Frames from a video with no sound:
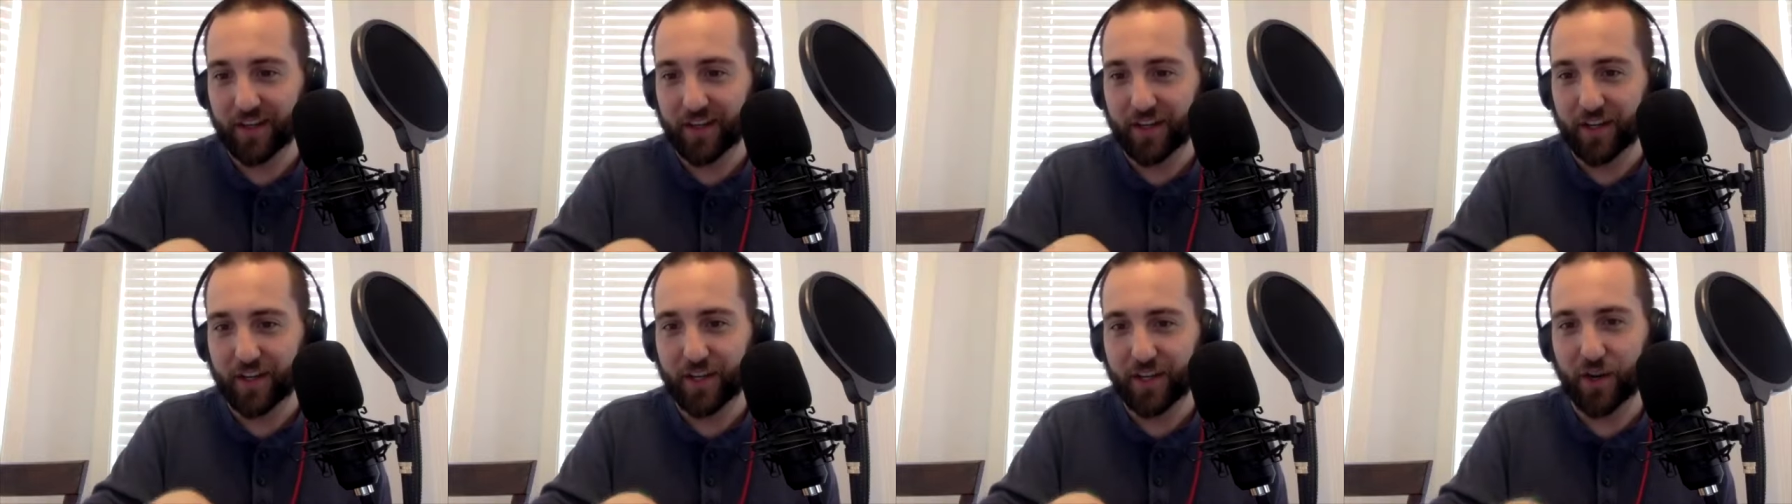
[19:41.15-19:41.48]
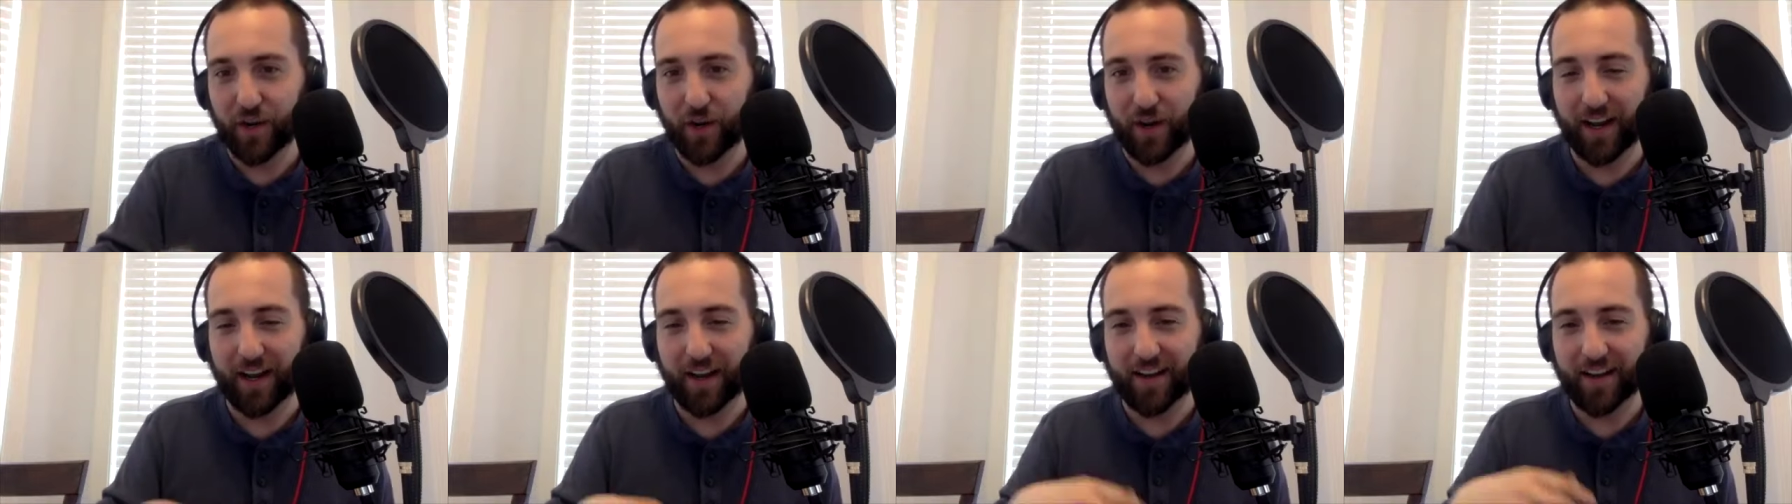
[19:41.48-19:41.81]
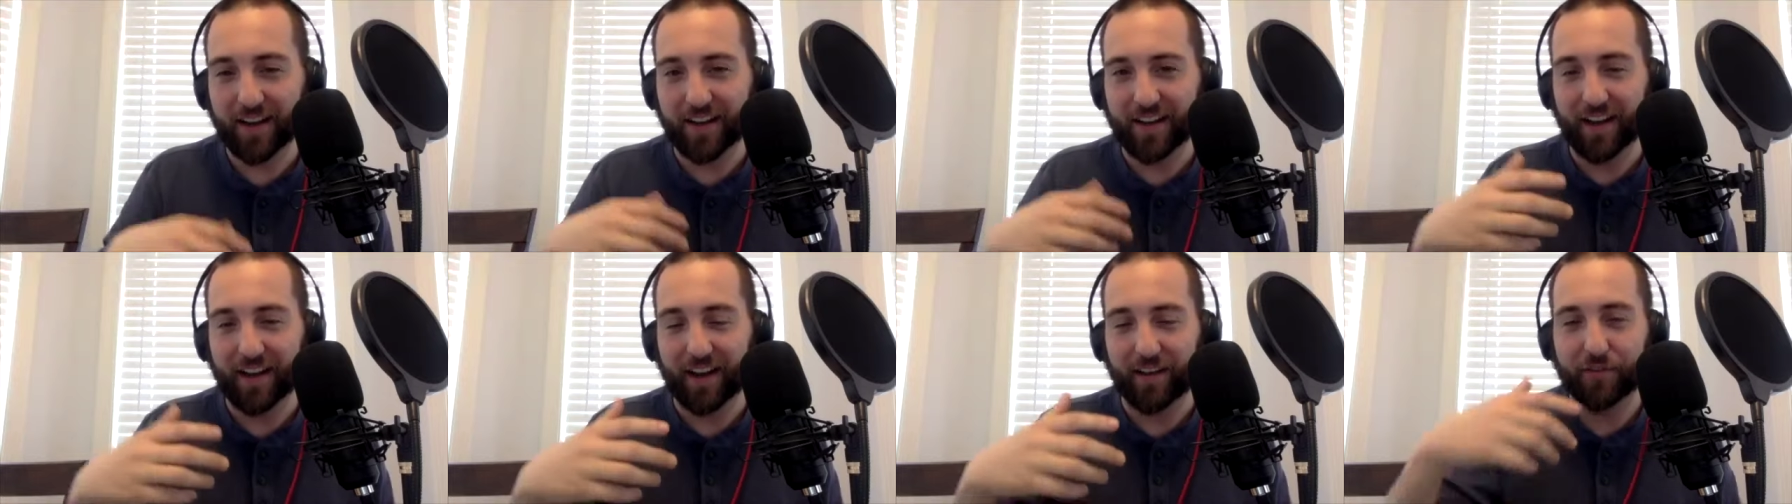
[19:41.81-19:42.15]
You yeah. know, I,
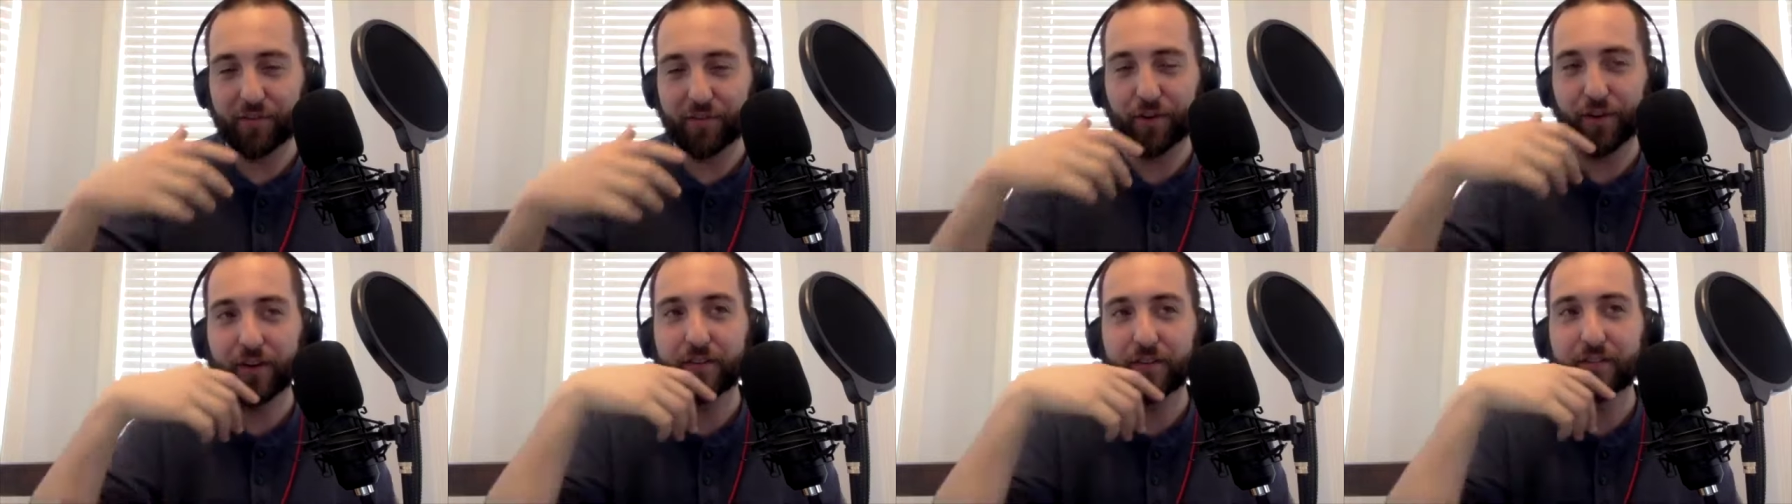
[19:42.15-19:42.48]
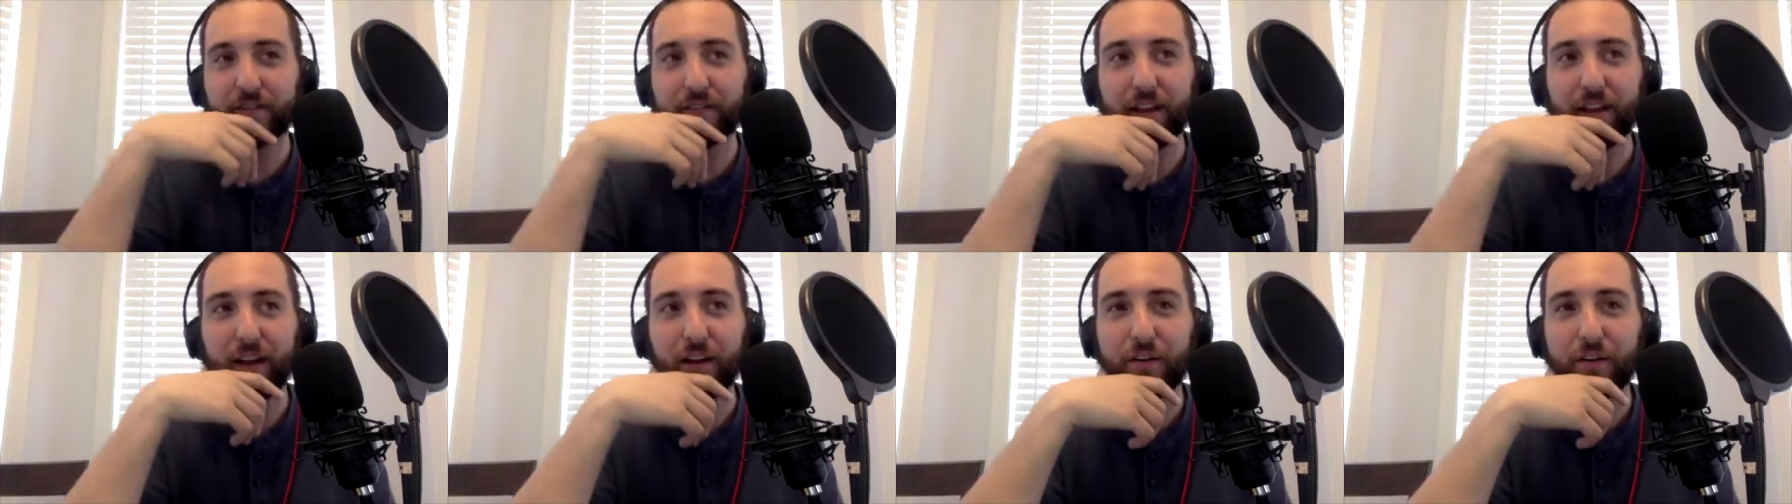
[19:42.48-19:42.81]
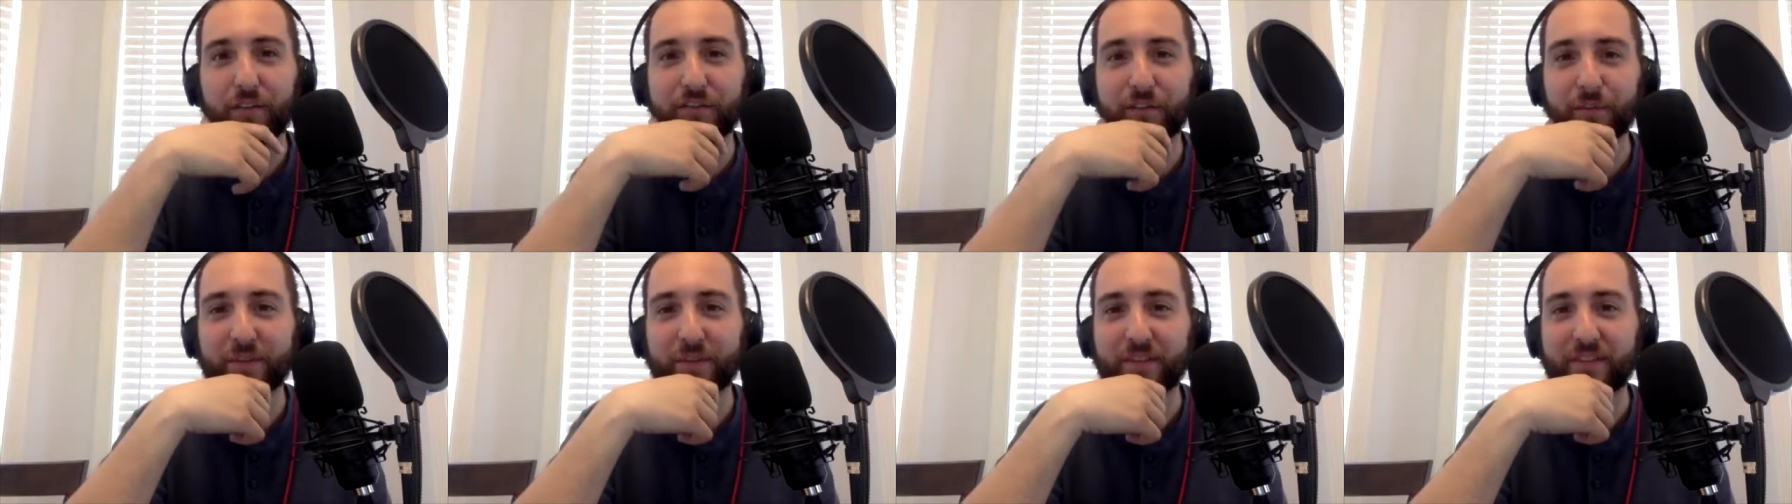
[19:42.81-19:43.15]
I've heard
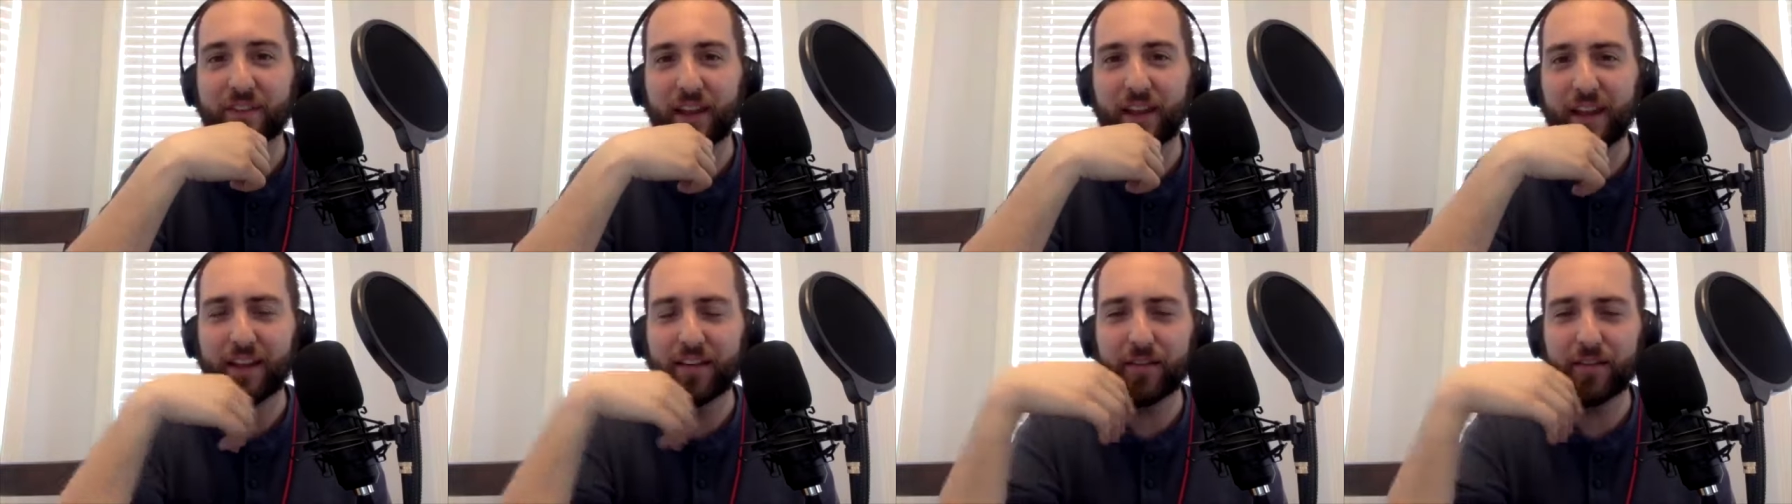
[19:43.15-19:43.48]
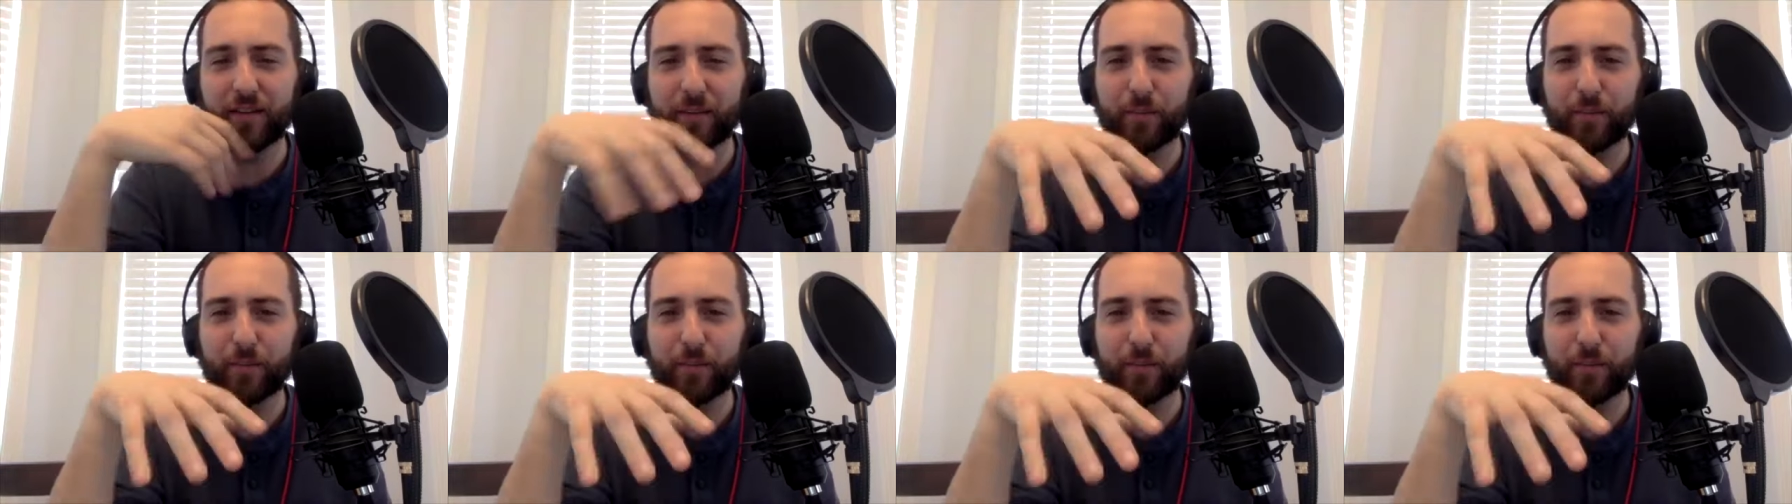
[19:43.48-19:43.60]
heard someone say